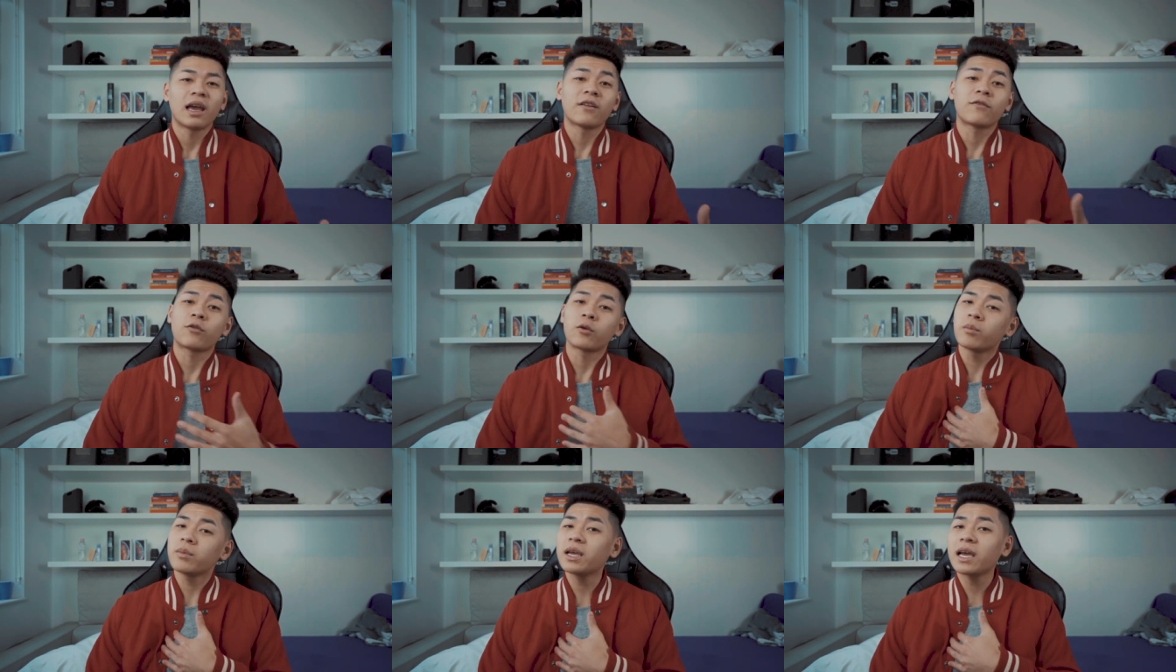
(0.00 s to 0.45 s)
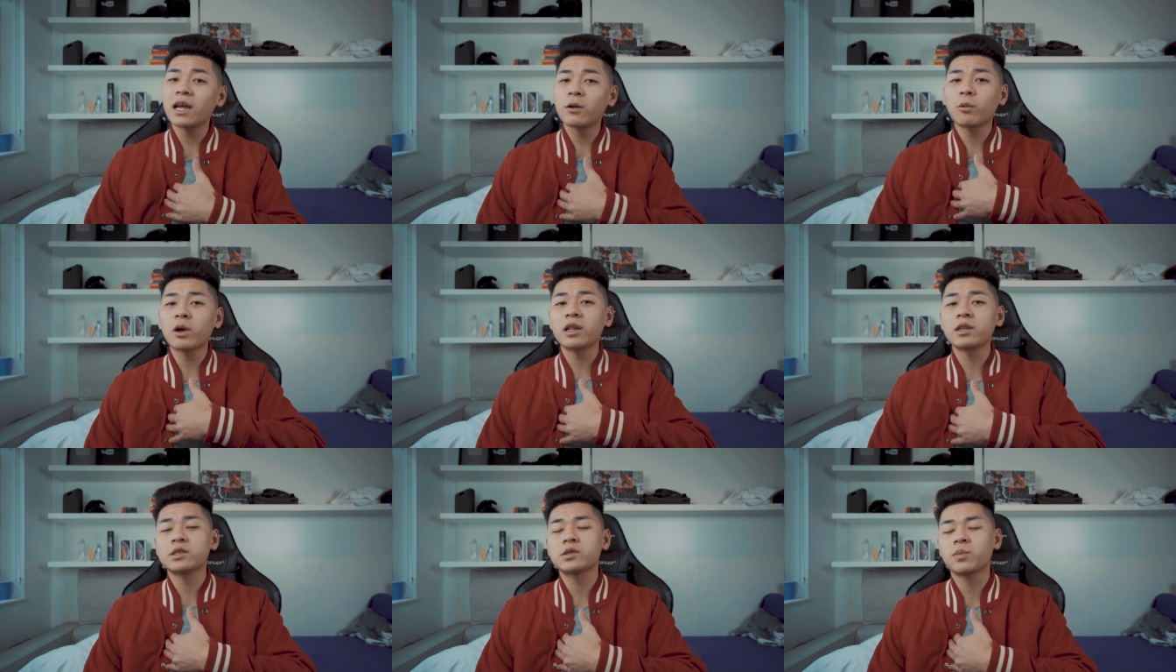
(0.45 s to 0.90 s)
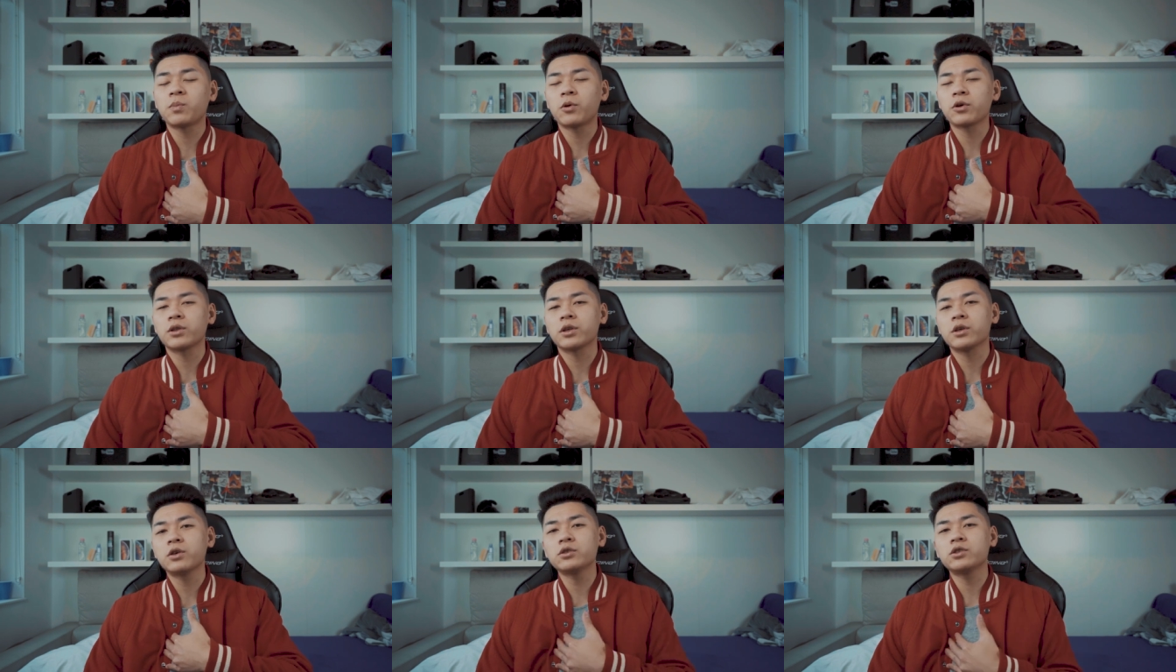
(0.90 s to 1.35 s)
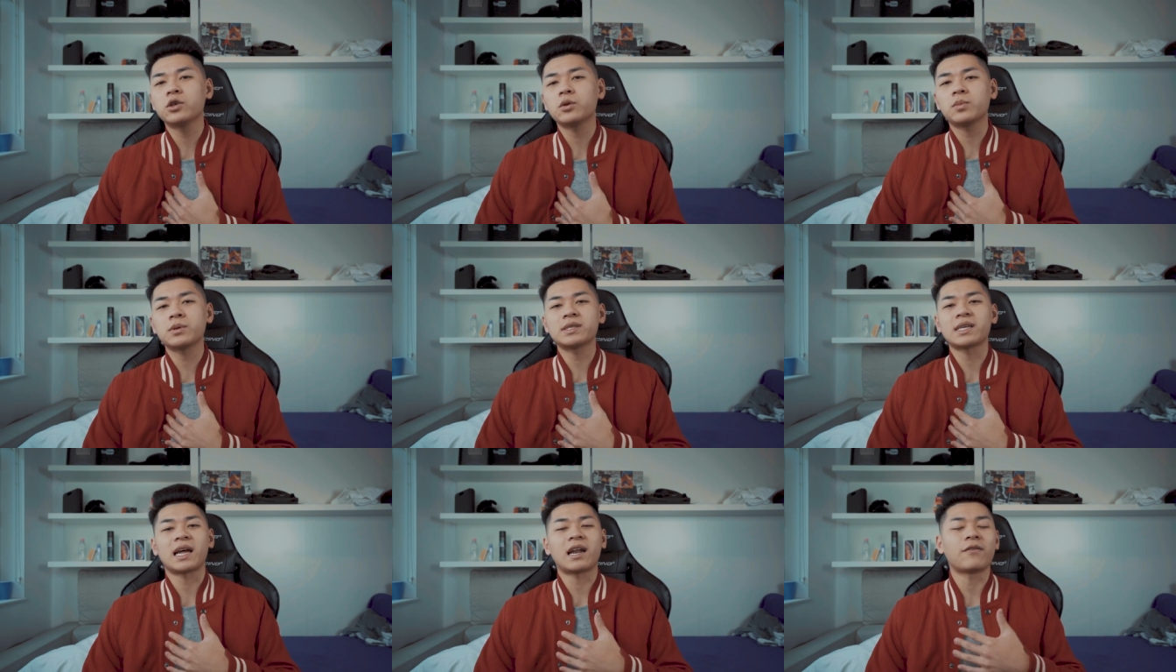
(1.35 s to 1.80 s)
And for me, I'd rather support the
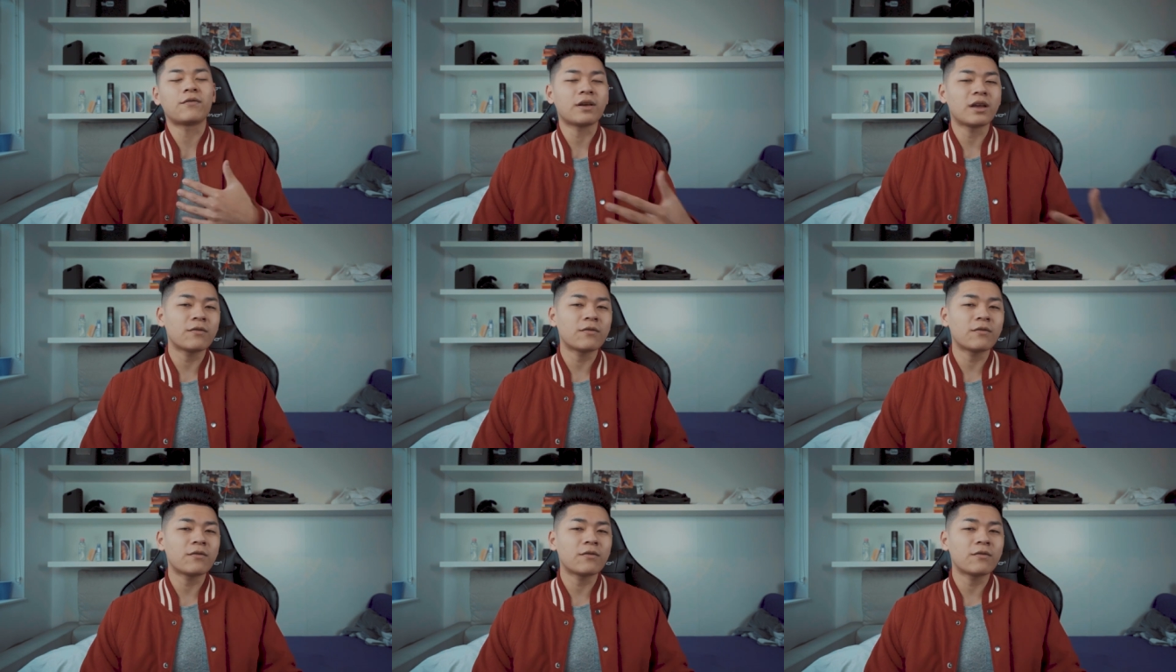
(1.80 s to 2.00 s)
YouTubers that have